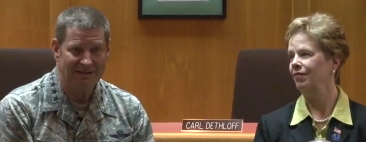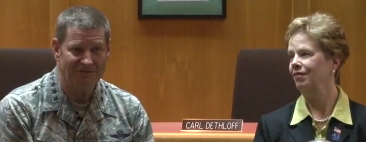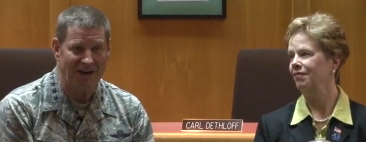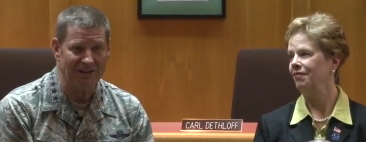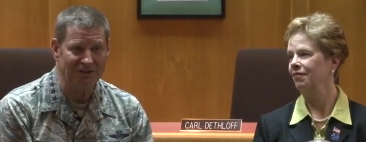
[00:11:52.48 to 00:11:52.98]

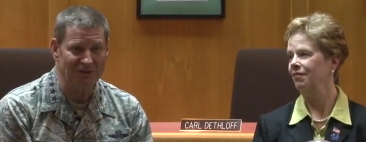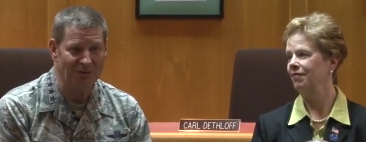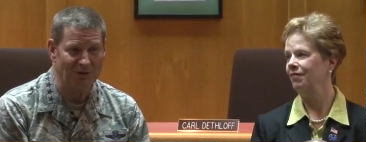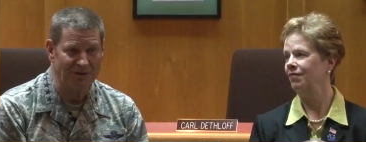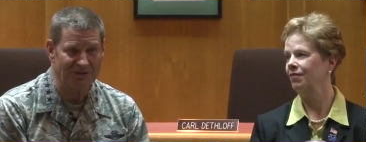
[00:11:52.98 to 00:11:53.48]
Speaker 1: fought in two
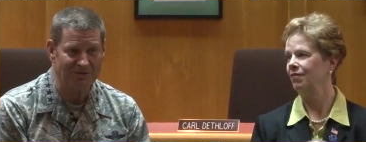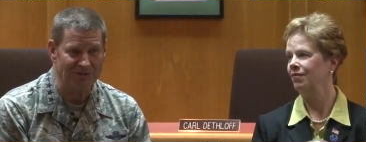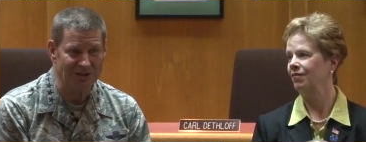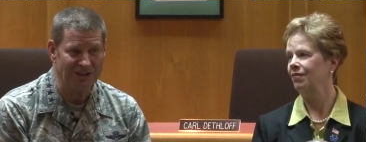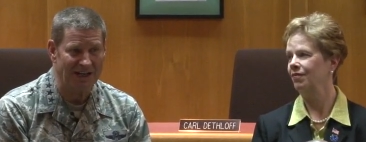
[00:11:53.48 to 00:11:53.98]
wars, was
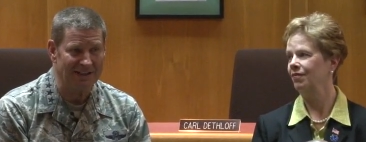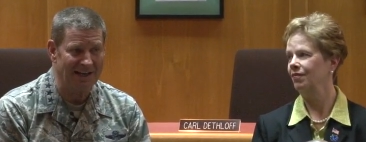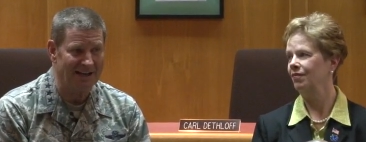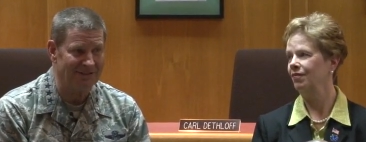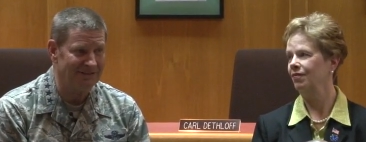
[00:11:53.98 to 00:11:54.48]
shot
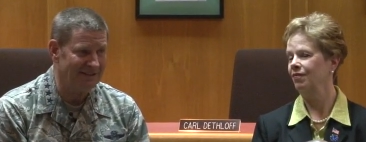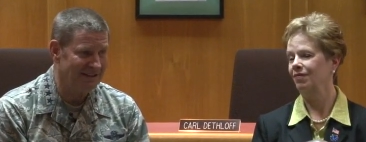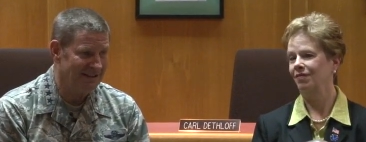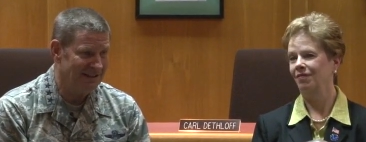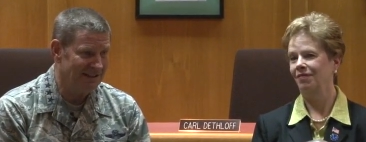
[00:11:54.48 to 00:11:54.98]
down
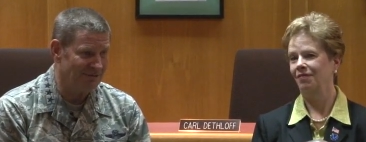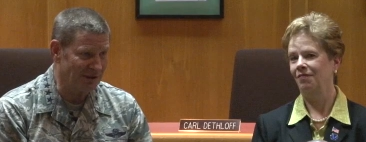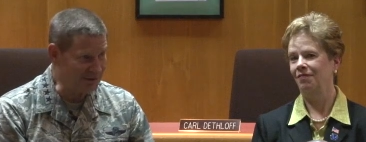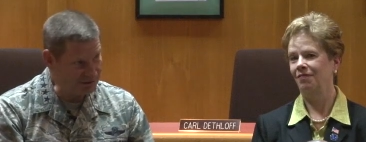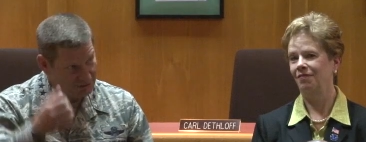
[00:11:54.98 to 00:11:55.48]
when he
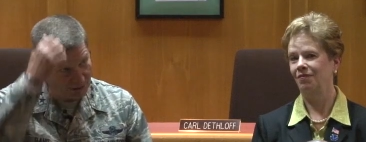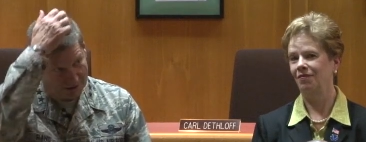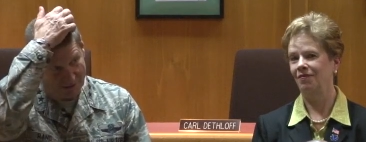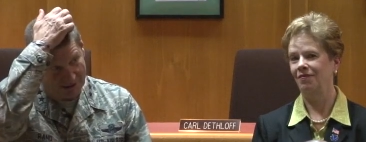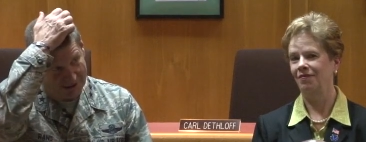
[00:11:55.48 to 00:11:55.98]
was
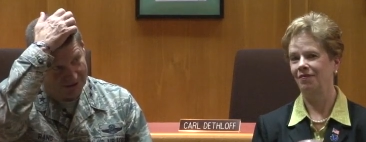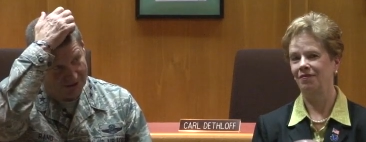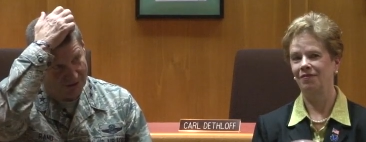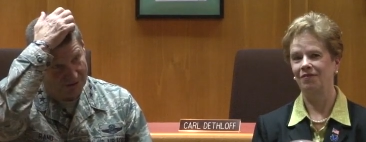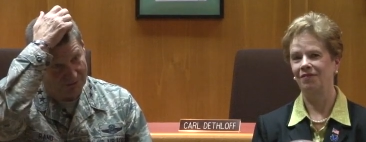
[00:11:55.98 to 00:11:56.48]
21 years
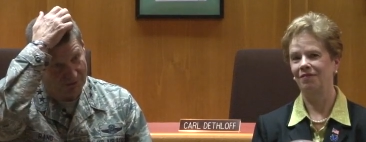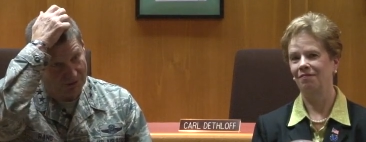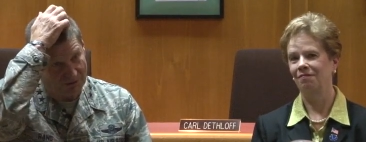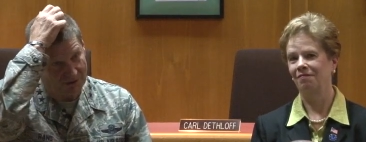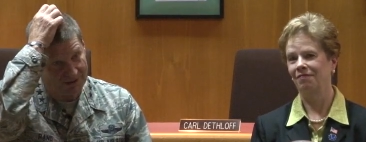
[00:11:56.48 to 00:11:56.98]
old in World
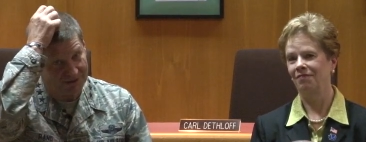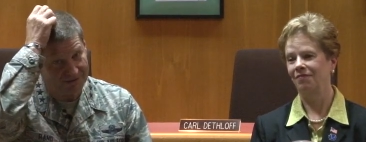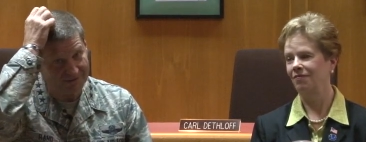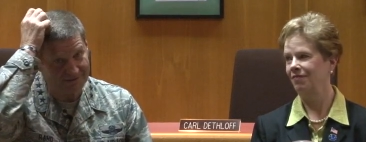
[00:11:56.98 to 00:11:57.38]
War II.